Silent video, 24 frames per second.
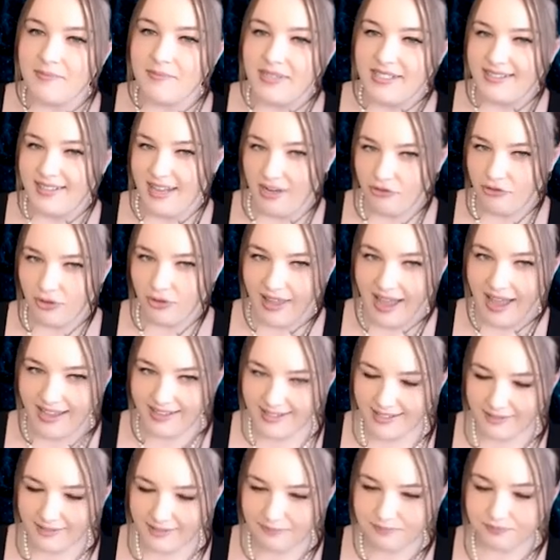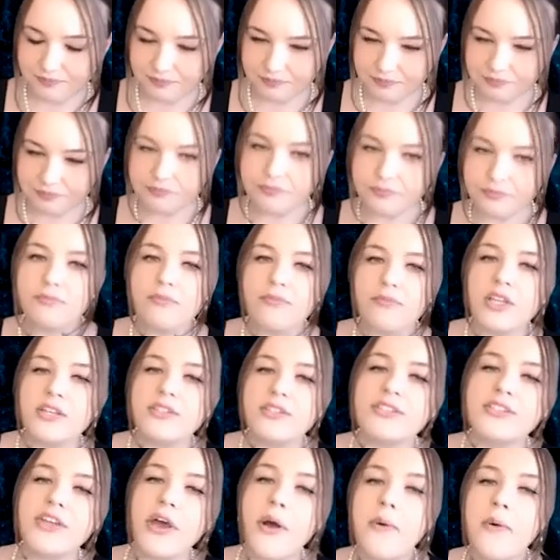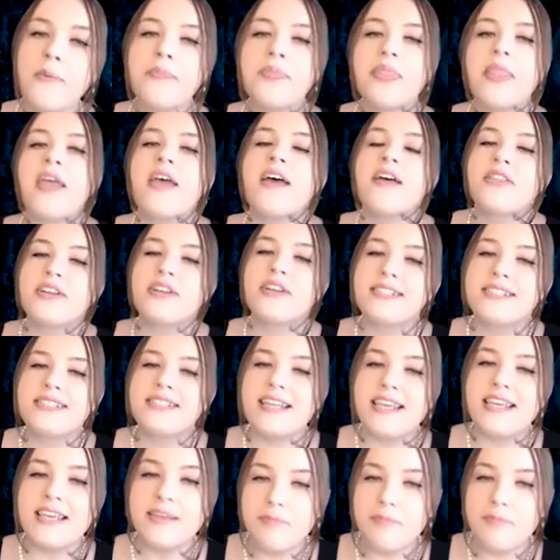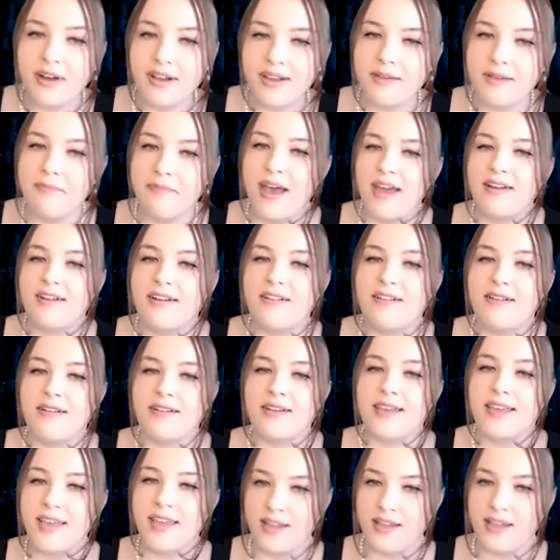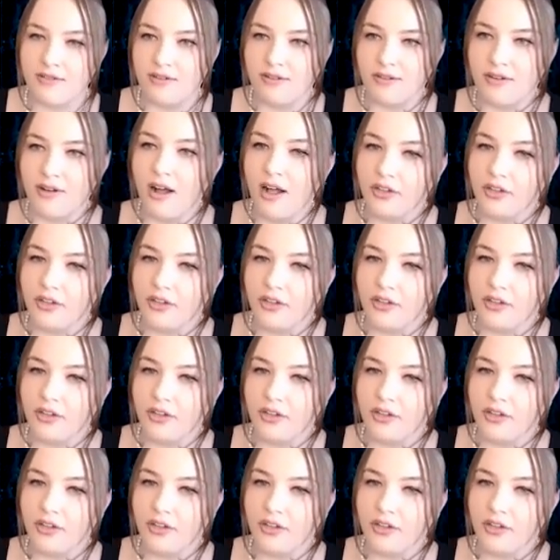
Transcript: to be centralized. So there's an ebook competitor to Kindle